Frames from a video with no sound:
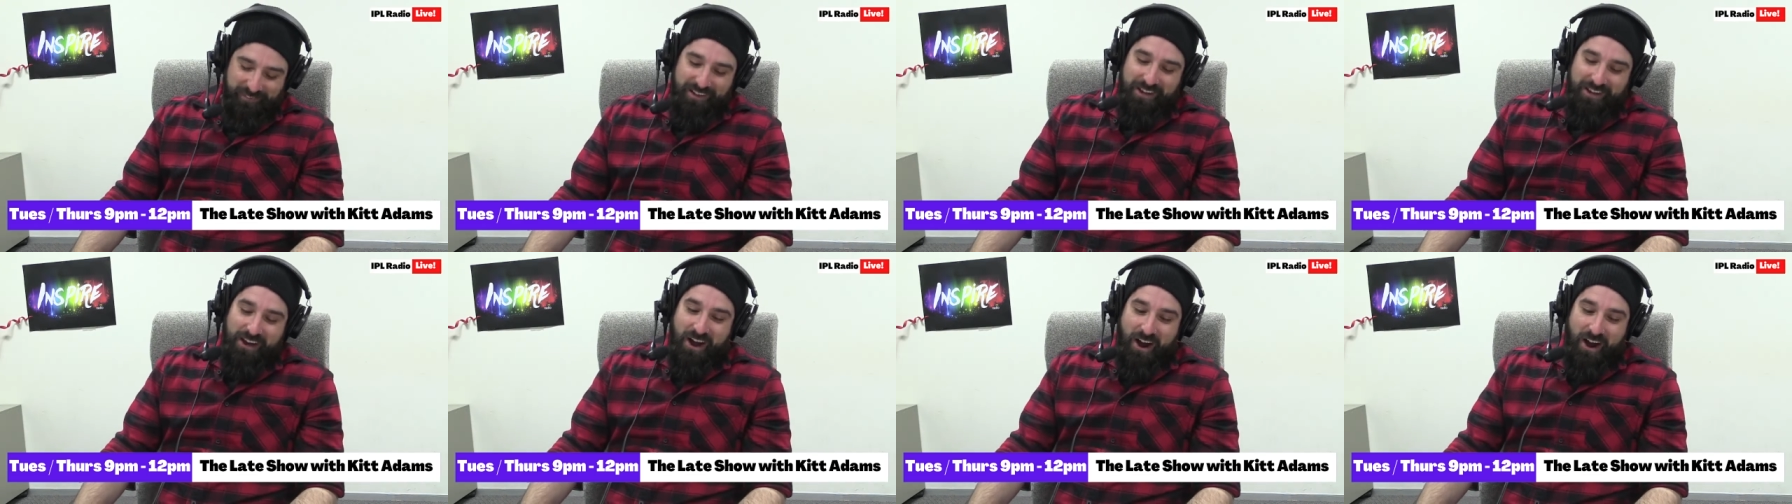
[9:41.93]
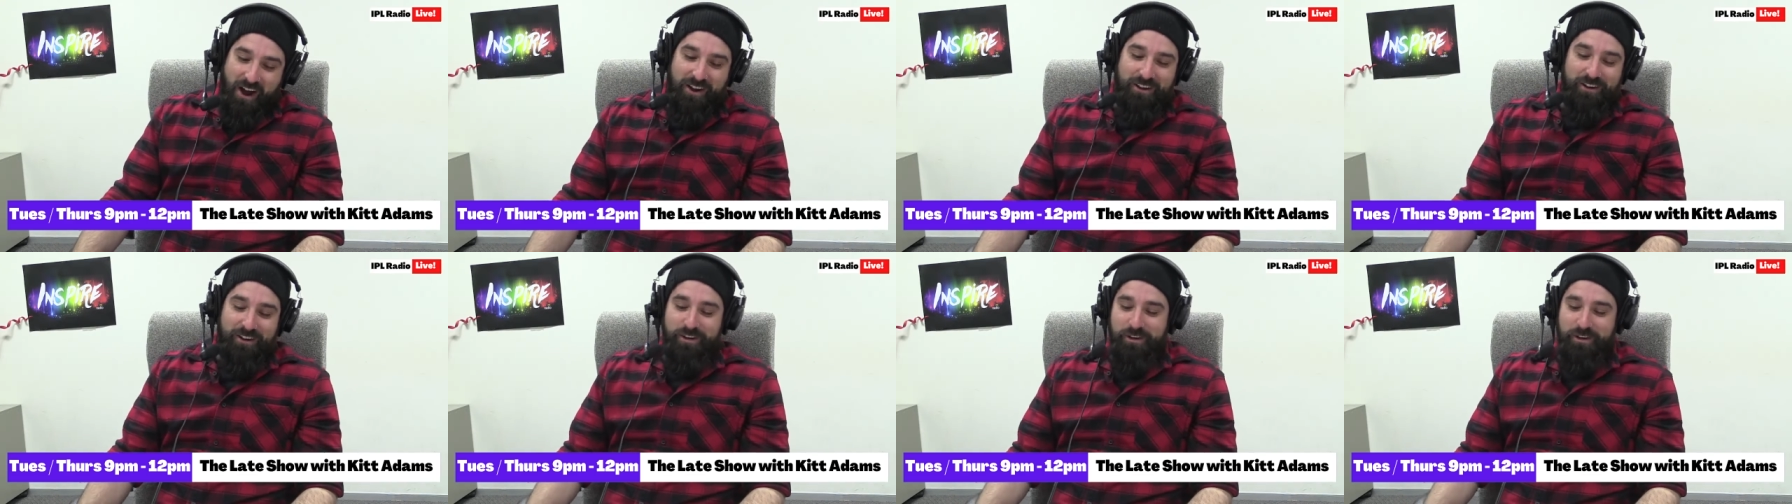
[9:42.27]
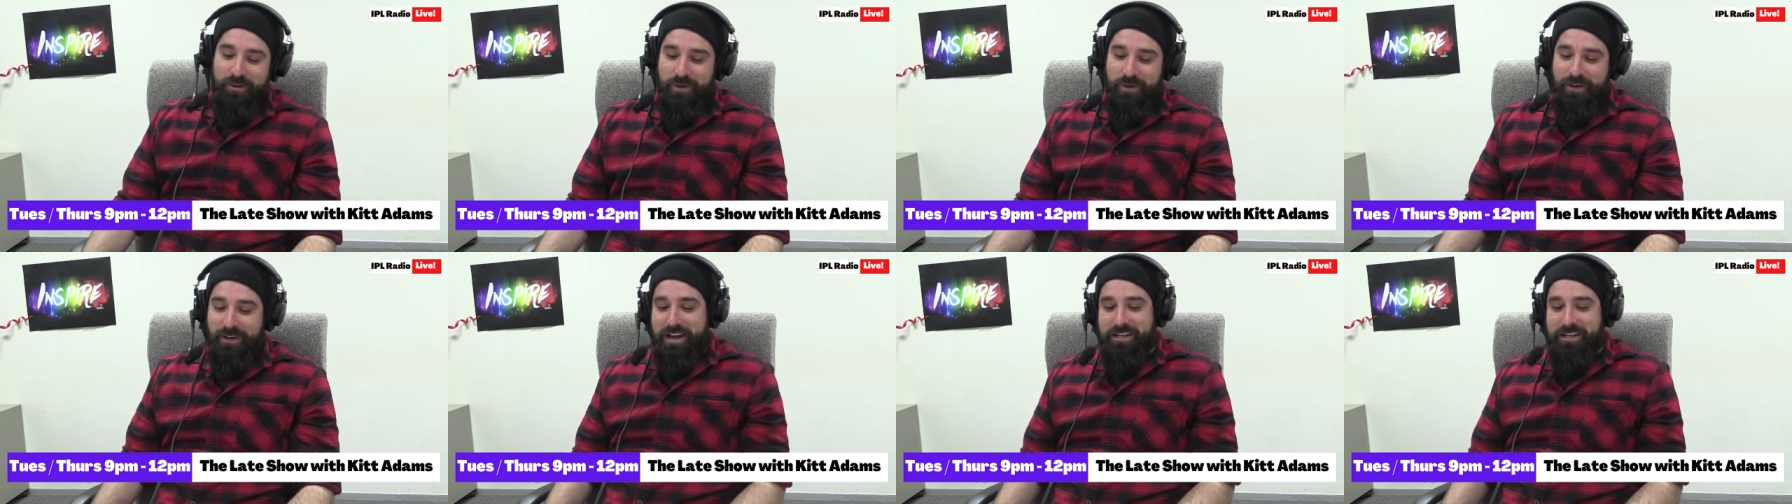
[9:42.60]
I knew you were
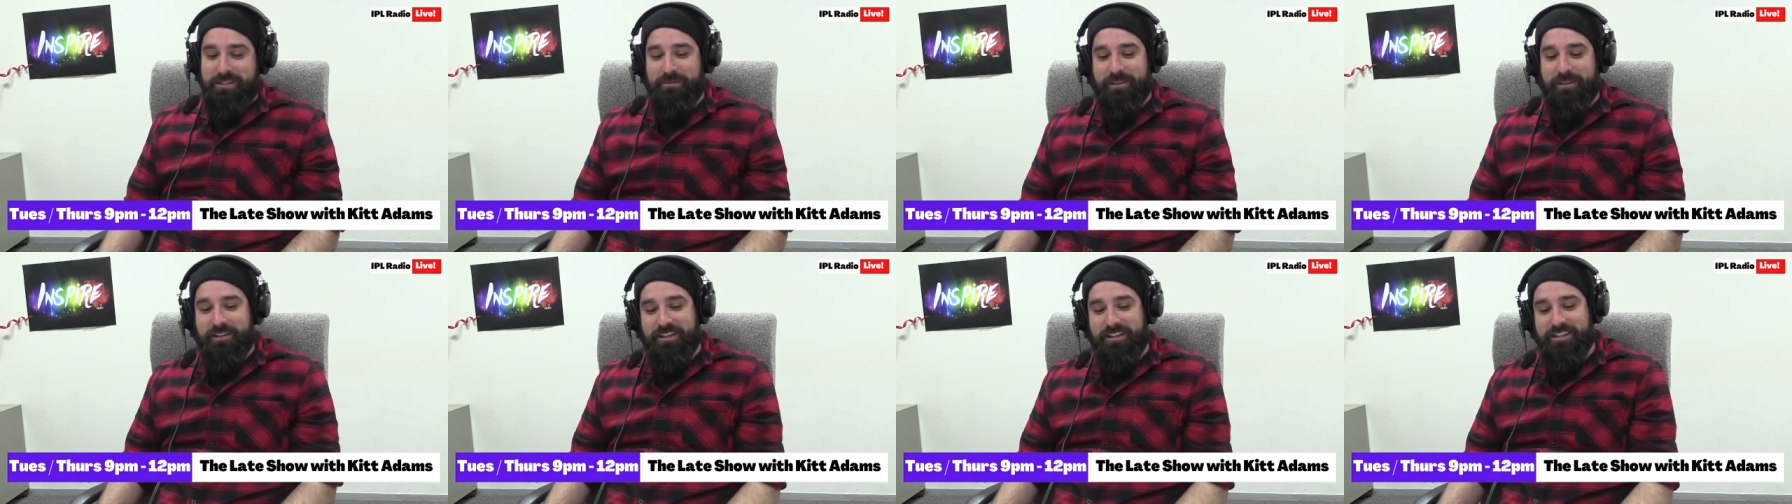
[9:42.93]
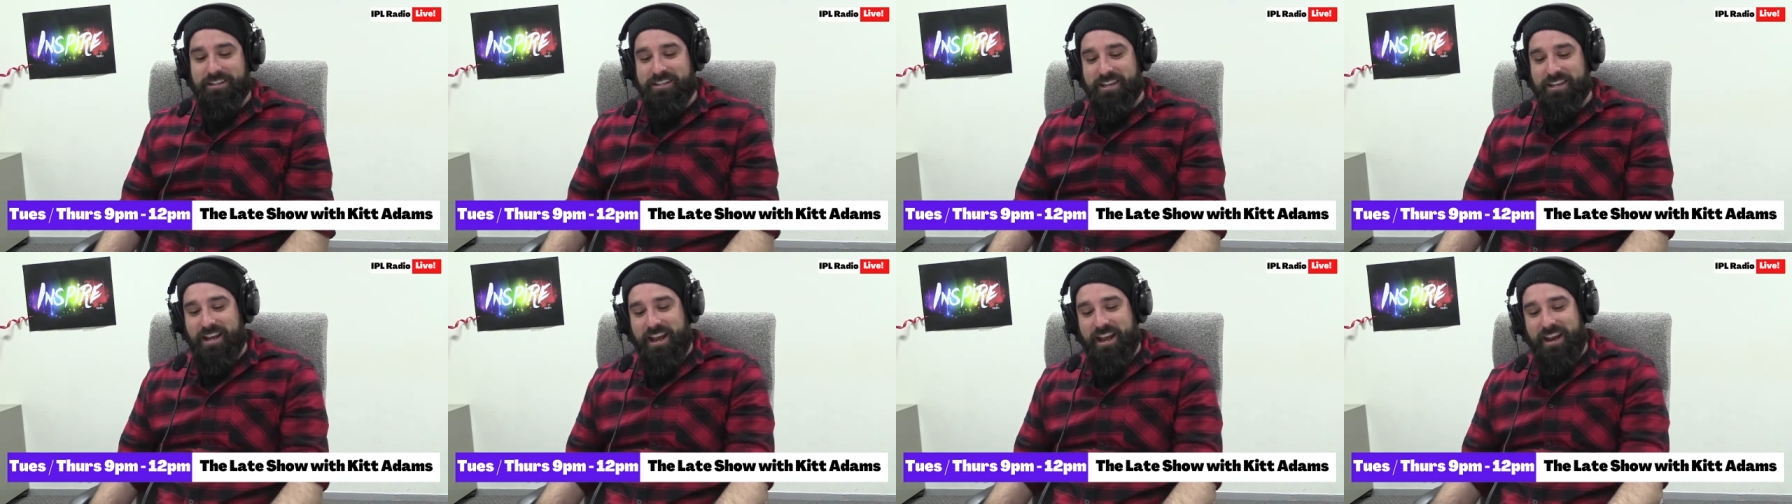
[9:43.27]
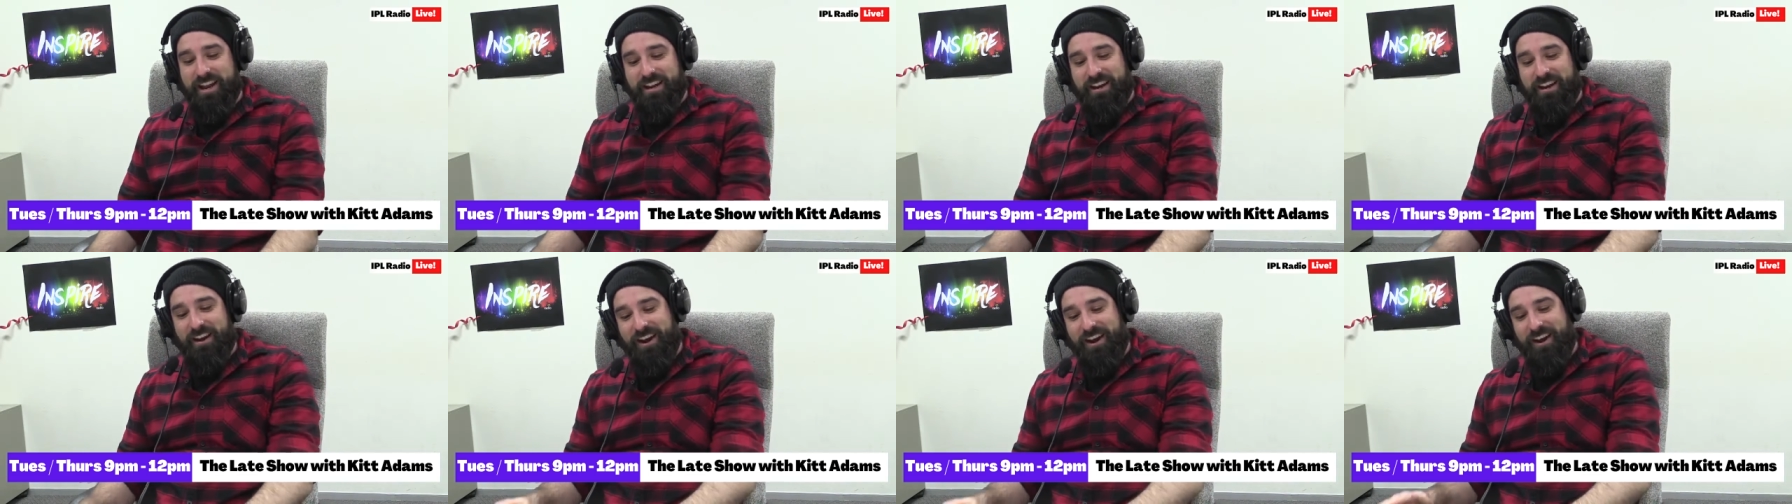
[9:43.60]
going to ask me this, and
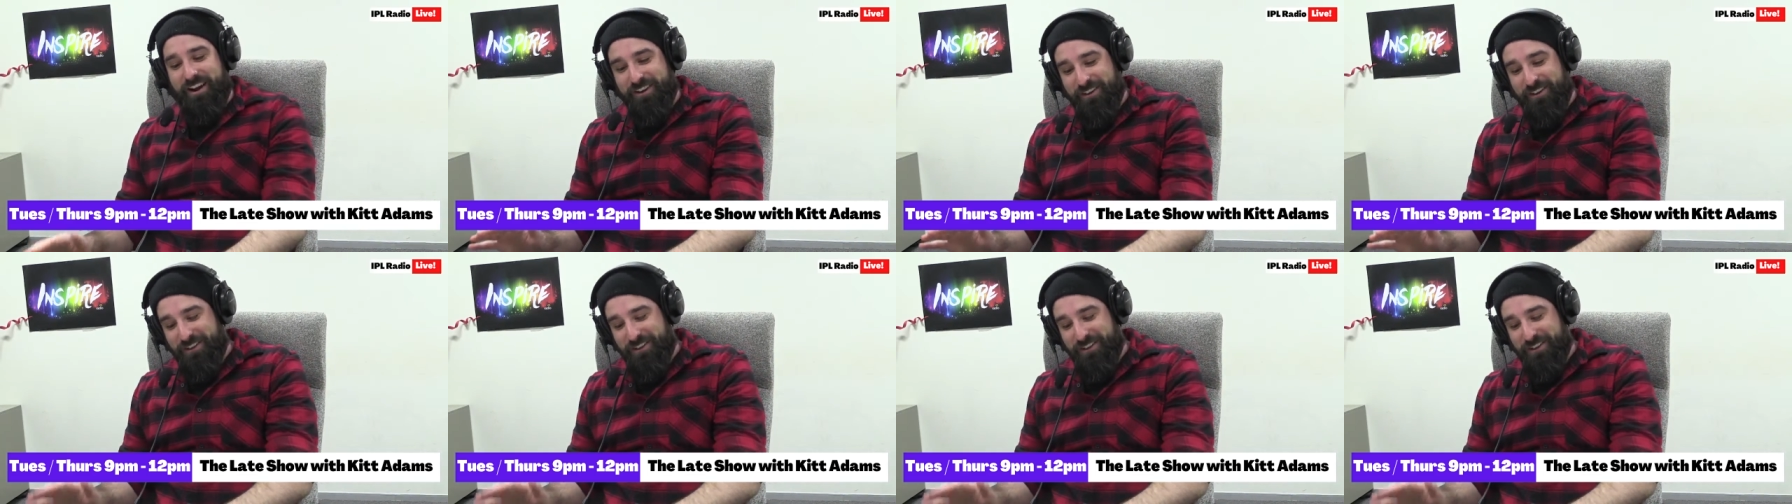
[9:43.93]
I knew